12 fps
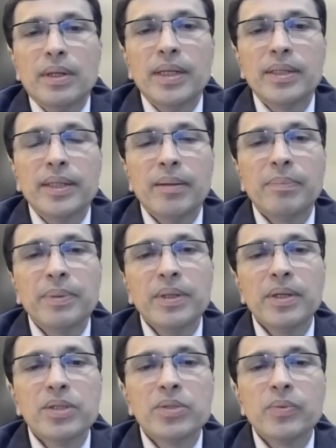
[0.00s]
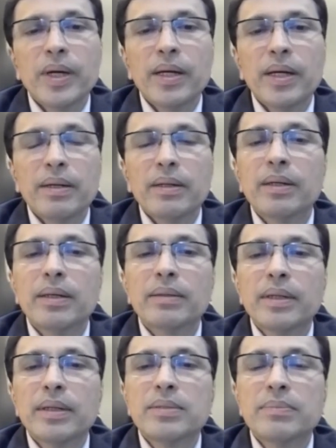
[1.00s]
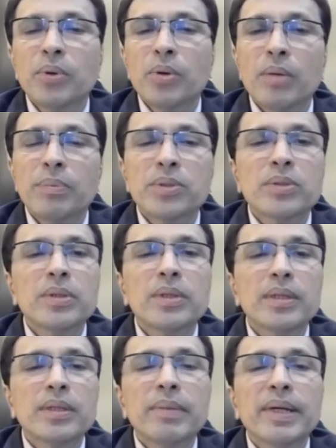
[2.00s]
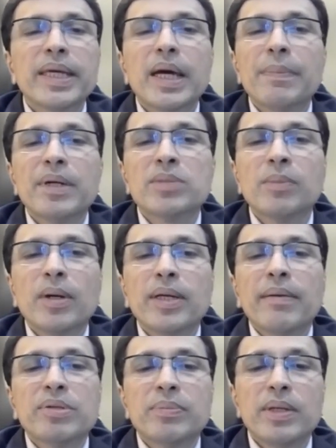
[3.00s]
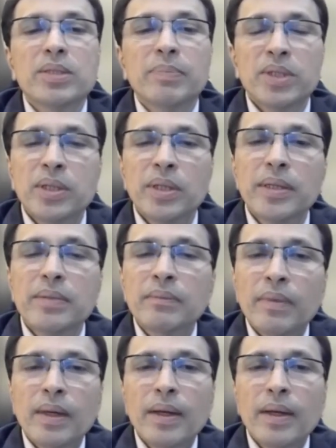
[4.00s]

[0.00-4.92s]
That there are periods where there is more opportunity in the mid cap and small cap space, especially